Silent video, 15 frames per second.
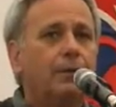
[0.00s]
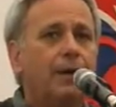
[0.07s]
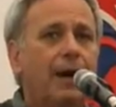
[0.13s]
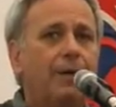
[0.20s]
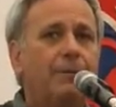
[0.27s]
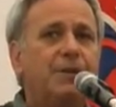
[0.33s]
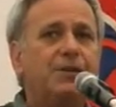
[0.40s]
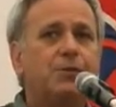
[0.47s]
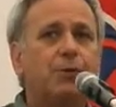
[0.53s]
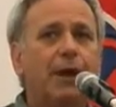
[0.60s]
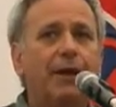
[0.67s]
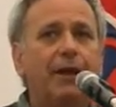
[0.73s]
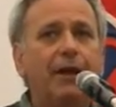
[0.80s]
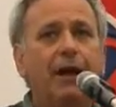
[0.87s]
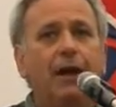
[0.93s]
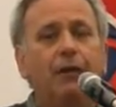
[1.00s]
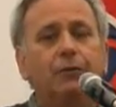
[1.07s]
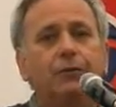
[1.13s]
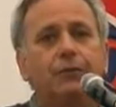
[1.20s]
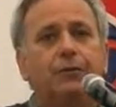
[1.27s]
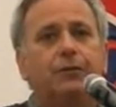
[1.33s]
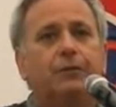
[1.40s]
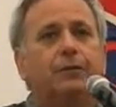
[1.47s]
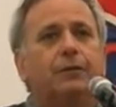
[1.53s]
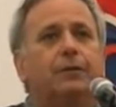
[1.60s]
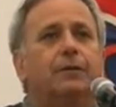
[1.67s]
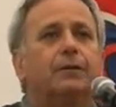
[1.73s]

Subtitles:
Time is running out